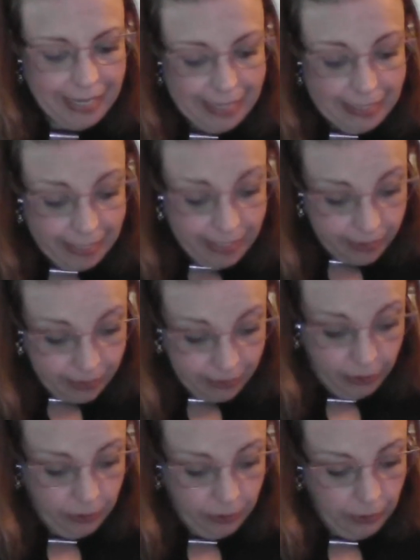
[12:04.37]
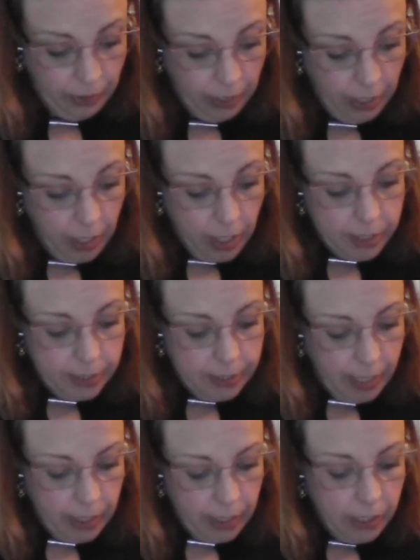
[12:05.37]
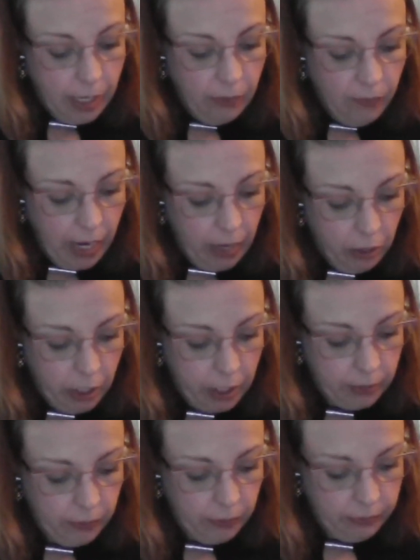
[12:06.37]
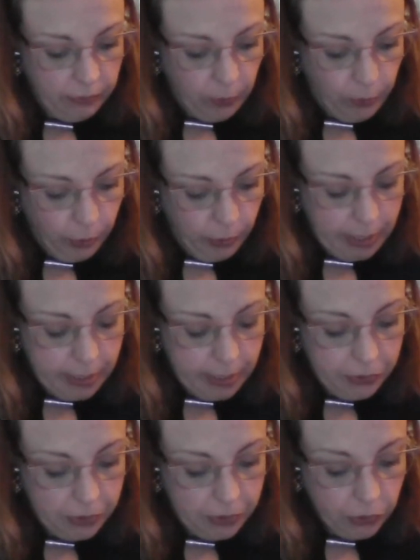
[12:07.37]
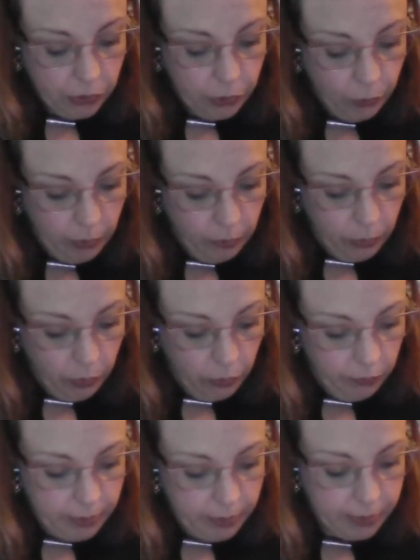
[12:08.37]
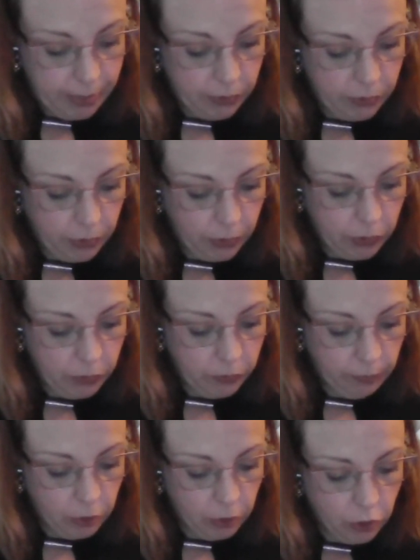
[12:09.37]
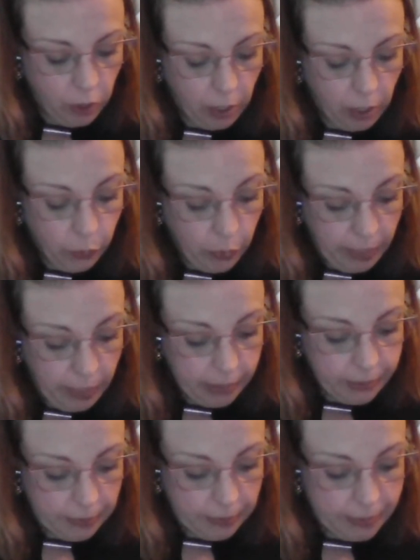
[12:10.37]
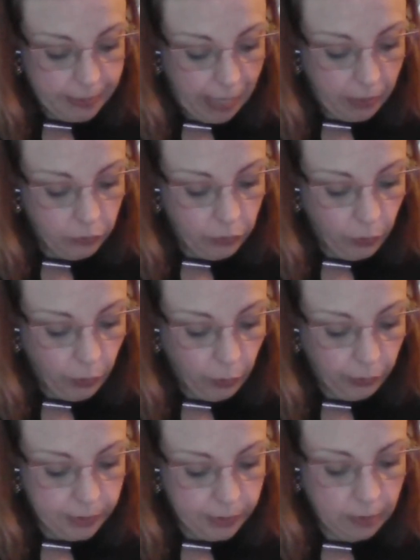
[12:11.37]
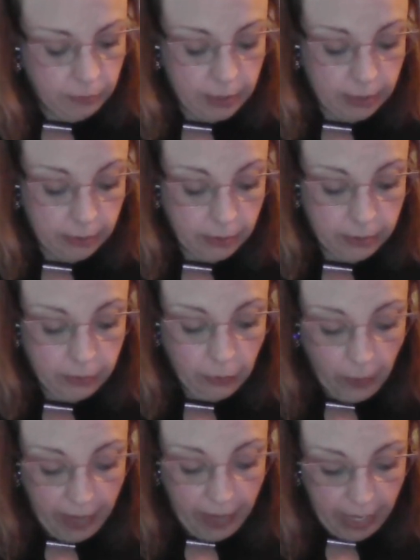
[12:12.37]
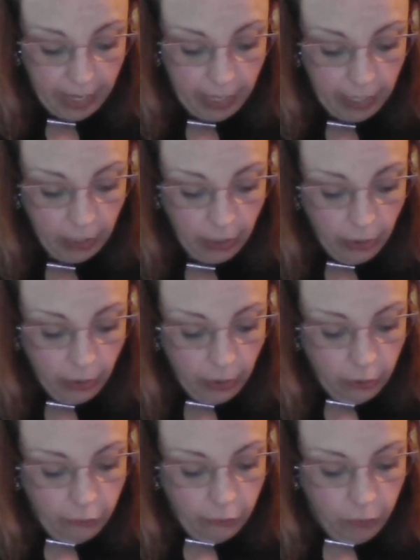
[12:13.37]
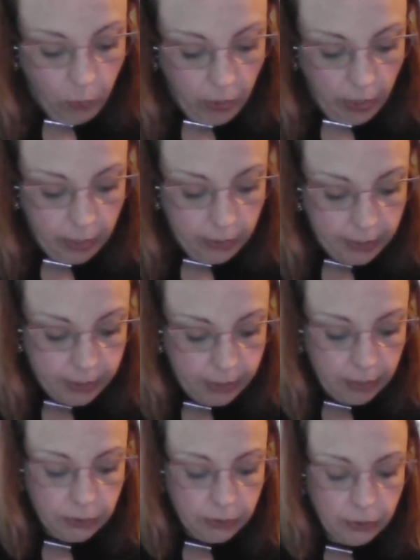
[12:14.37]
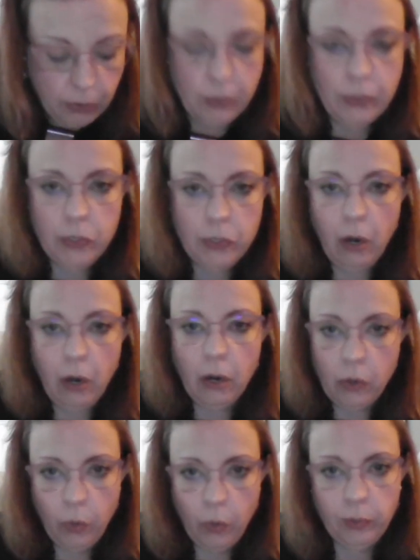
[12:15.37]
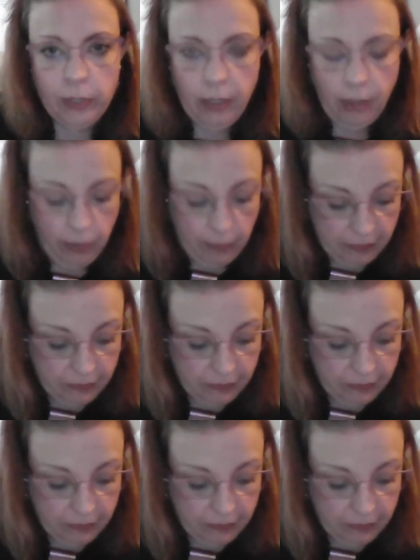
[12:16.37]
Eleazar, son of Aaron, the priest, to remove the censers from the charred remains and scatter the coals some distance away, for the censers are holy.